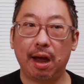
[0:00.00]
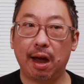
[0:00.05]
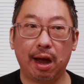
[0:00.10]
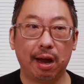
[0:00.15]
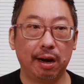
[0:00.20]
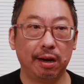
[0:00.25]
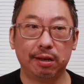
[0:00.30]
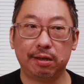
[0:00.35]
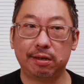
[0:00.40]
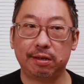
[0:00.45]

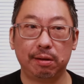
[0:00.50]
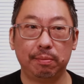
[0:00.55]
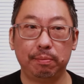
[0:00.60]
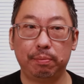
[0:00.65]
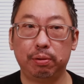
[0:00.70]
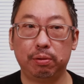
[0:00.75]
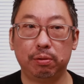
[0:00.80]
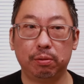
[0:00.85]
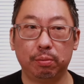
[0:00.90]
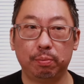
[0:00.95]
and a
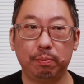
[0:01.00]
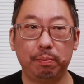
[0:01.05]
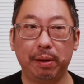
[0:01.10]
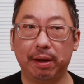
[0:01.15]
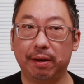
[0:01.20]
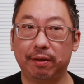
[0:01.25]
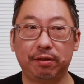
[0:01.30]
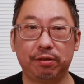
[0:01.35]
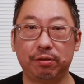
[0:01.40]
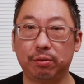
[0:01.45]
simple
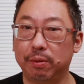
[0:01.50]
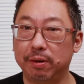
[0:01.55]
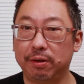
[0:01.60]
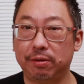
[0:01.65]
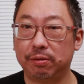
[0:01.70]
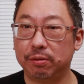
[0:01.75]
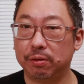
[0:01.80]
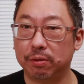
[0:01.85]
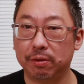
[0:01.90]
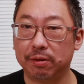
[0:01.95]
bit of soy
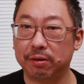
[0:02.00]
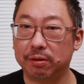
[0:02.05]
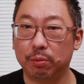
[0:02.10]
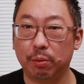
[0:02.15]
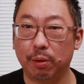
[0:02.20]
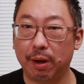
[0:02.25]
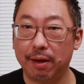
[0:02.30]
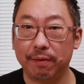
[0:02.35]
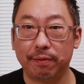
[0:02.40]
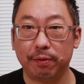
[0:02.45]
sauce or
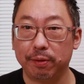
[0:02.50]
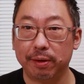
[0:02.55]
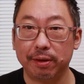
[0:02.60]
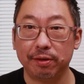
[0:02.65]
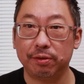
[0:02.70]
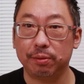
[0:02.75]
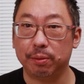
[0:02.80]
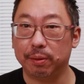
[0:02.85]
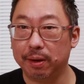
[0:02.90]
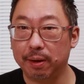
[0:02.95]
whatever
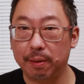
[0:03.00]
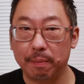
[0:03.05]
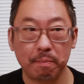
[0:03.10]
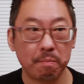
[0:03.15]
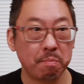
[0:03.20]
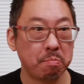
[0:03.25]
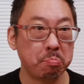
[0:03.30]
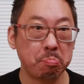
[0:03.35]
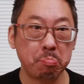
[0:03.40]
into it,